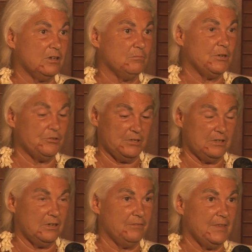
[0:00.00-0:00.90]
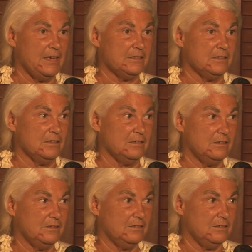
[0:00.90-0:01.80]
component of that,
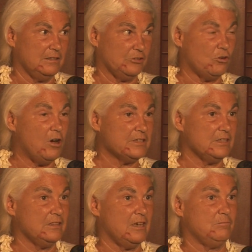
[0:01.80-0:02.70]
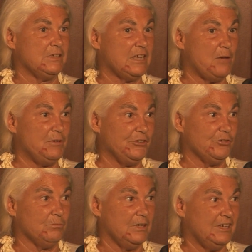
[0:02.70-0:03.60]
that's causing that metabolism